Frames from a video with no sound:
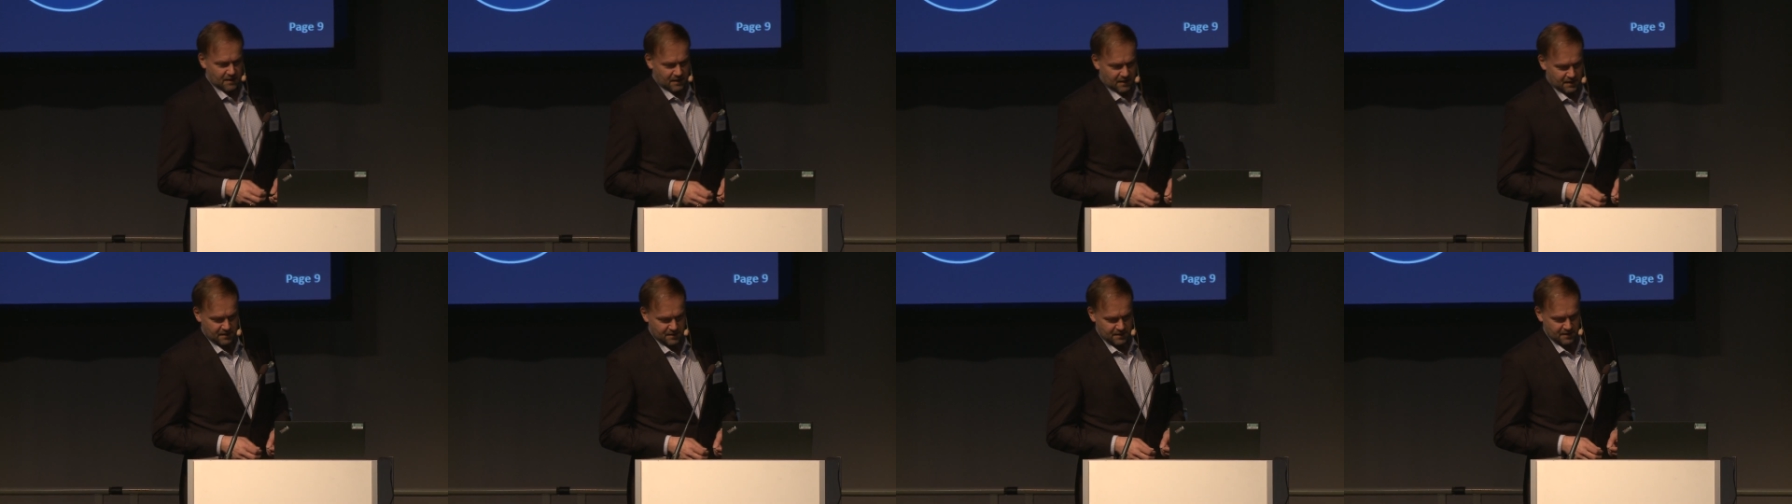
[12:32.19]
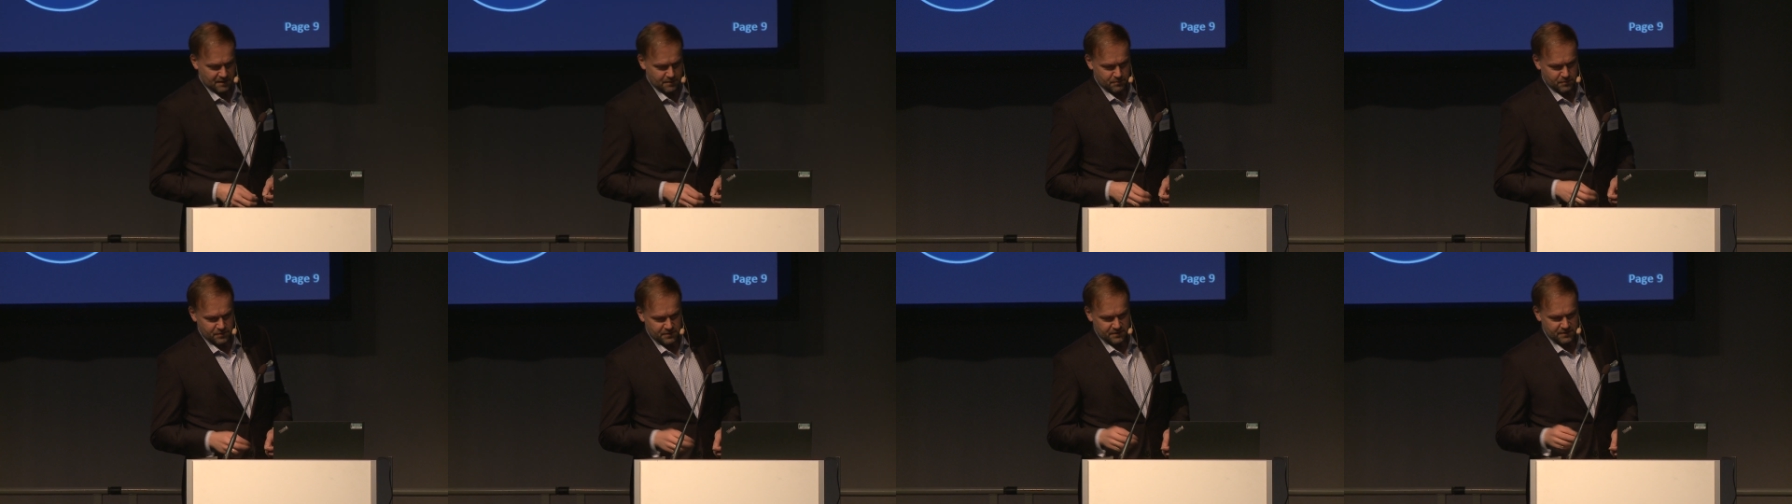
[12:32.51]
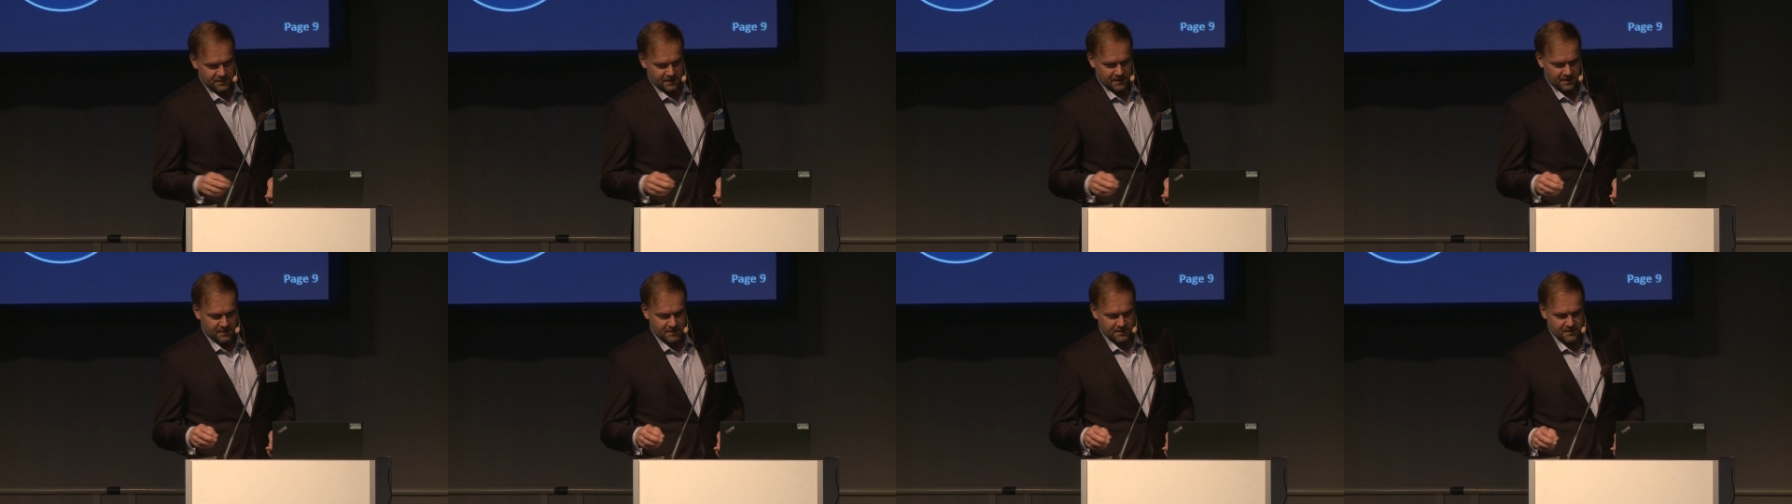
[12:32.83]
I, I would
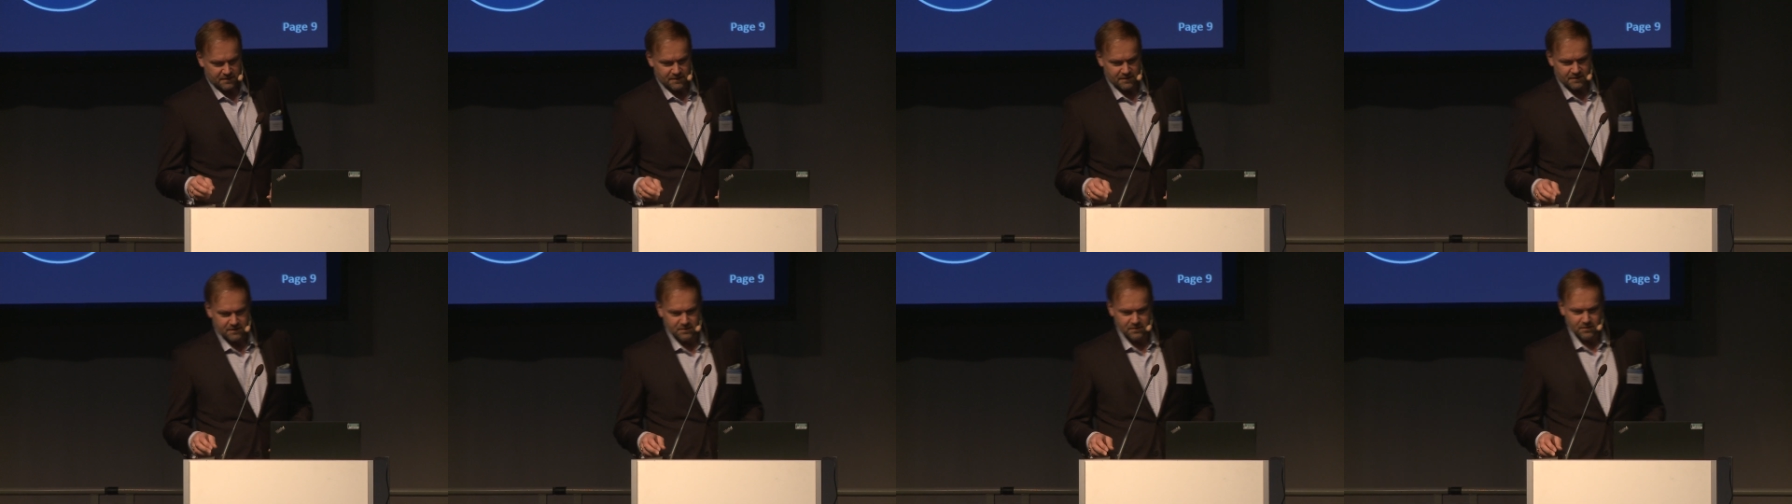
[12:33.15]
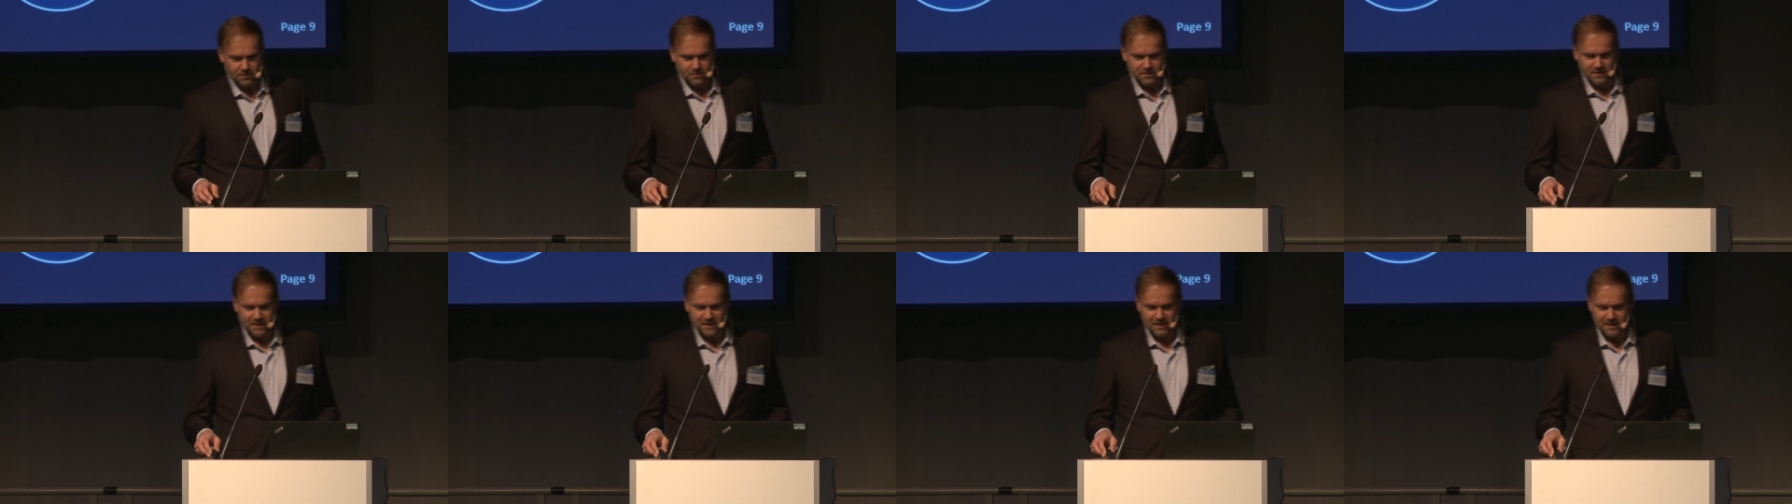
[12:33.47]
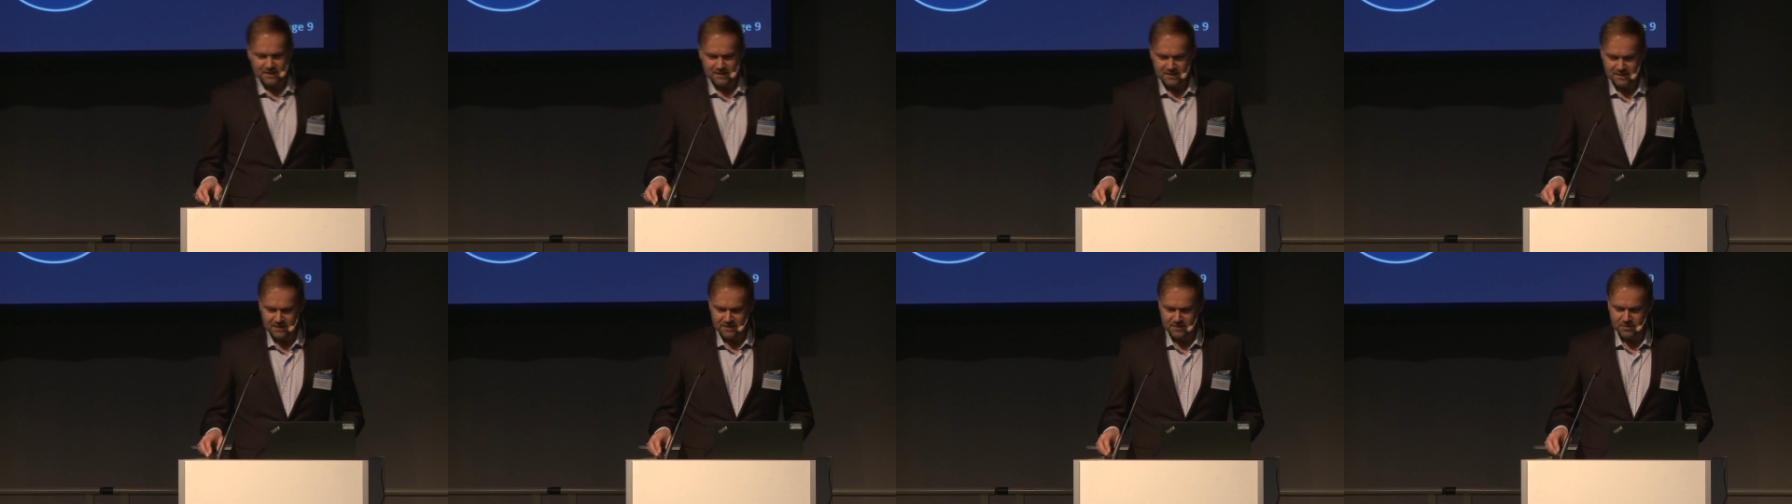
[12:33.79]
say that it's not
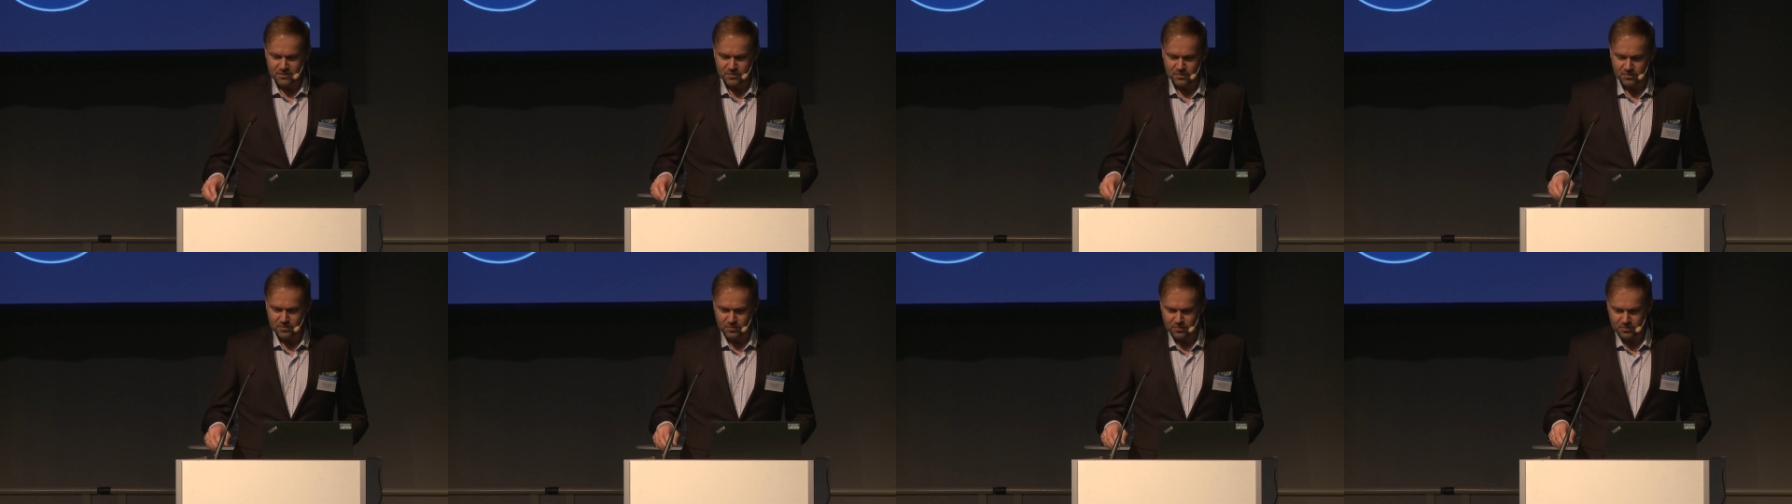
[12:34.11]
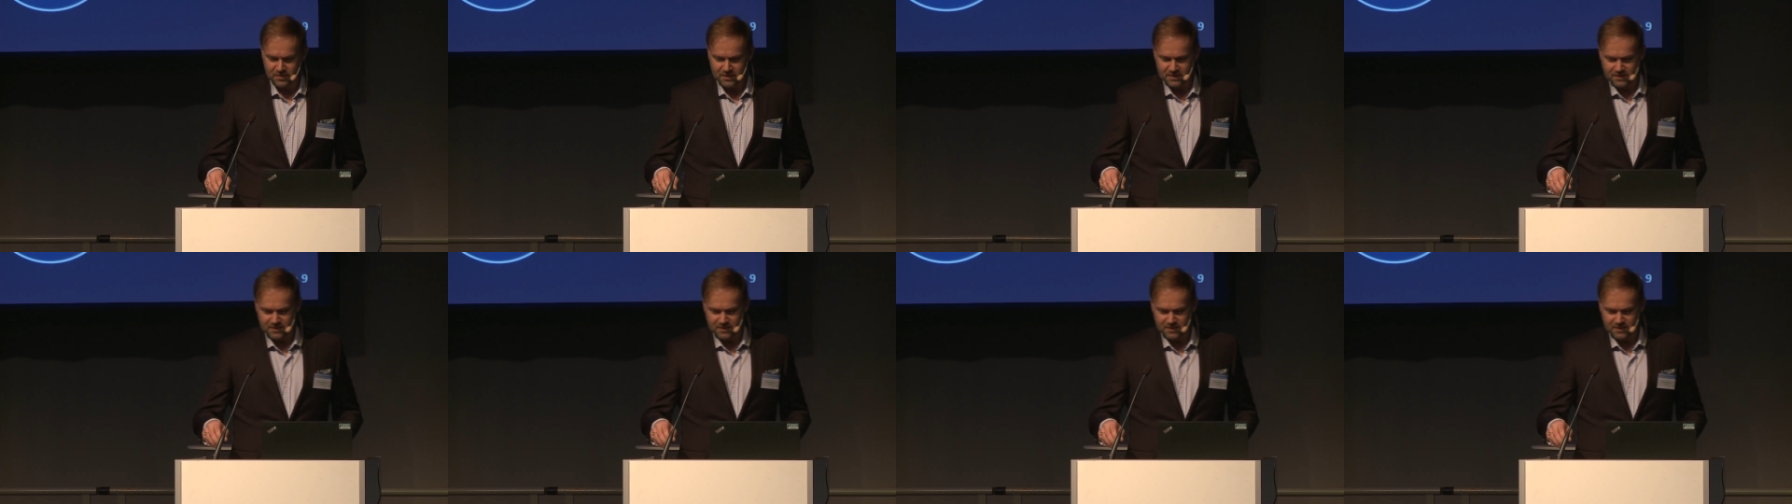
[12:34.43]
easy to do